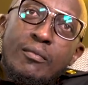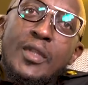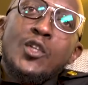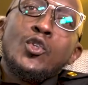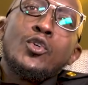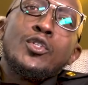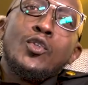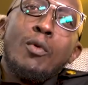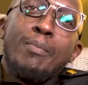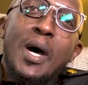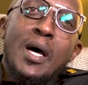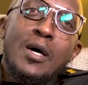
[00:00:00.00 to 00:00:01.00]

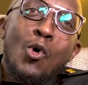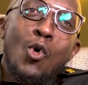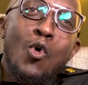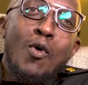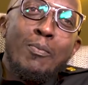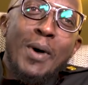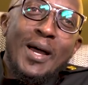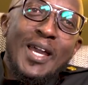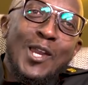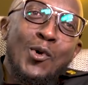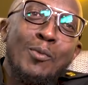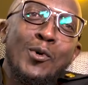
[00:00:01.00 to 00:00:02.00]
Showstopper, Ogopa.
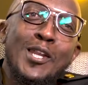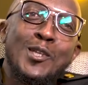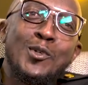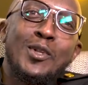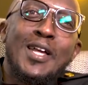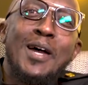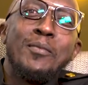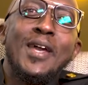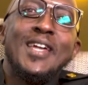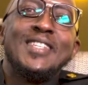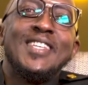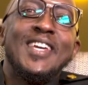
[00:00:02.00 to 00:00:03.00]
Eric Omondi should come here
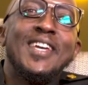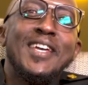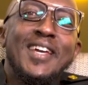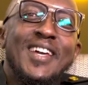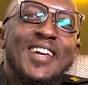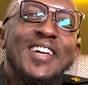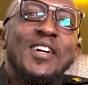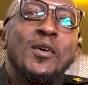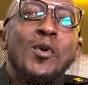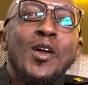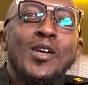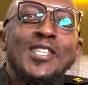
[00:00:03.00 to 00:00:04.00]
and say,
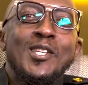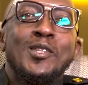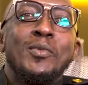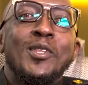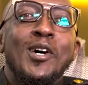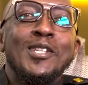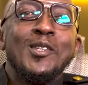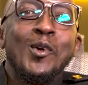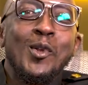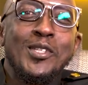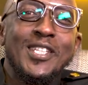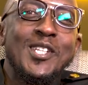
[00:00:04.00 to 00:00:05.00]
you're supposed to be the one to
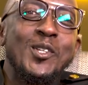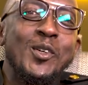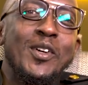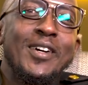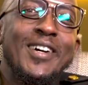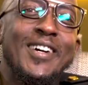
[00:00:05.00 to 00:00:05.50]
close the show.